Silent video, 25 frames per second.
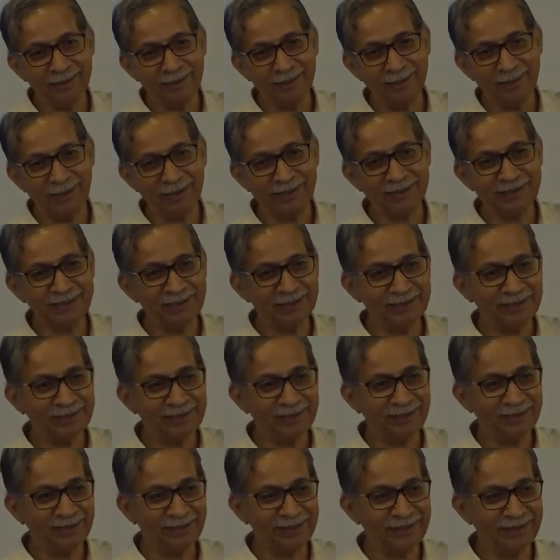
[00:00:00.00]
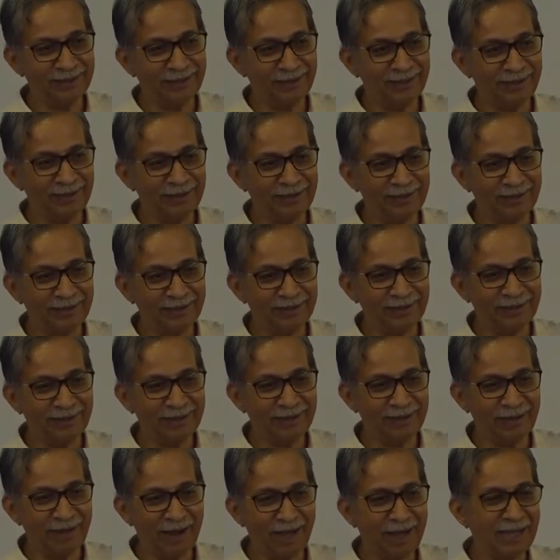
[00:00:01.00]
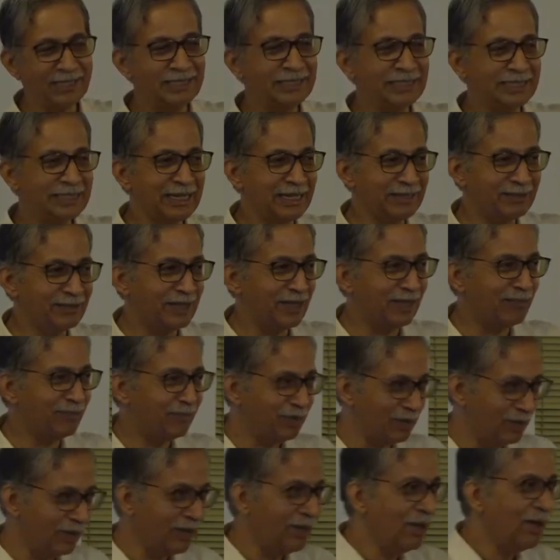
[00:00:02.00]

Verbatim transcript: that's a classic example